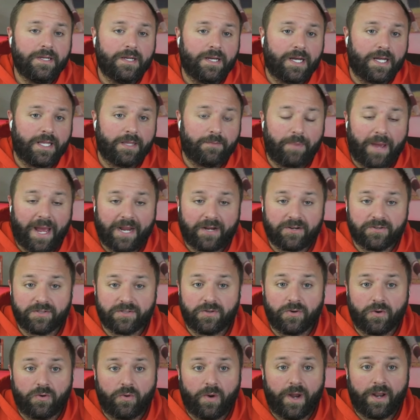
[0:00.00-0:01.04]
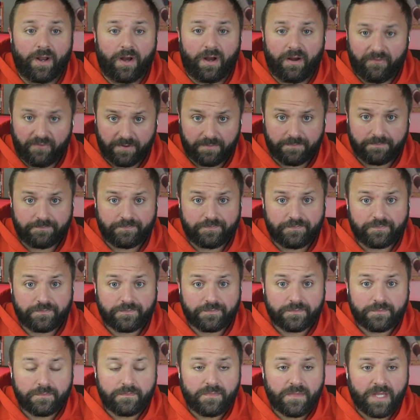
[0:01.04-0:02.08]
Uh, the Packers do it quite often,
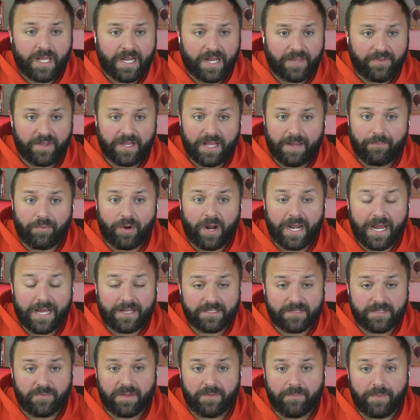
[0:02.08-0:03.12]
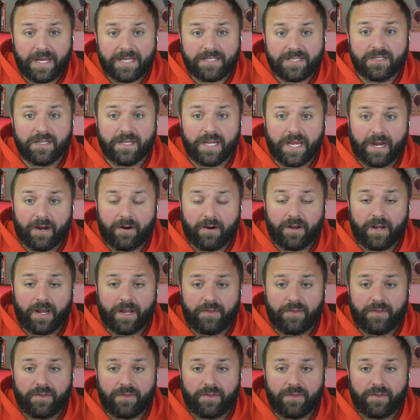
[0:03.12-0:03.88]
and I think that brought out some of the best in Aaron.